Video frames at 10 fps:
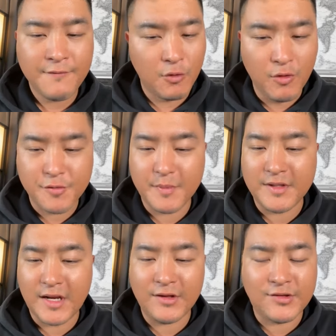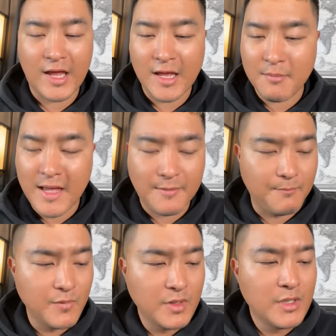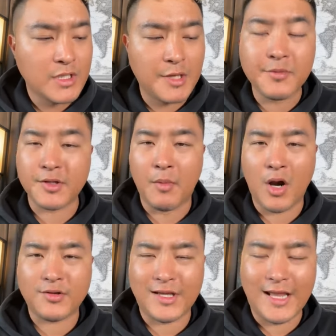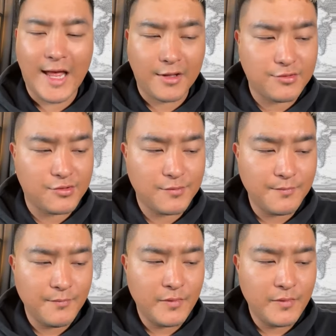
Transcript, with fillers: If you're with me today, say amen. Give me some hearts and likes.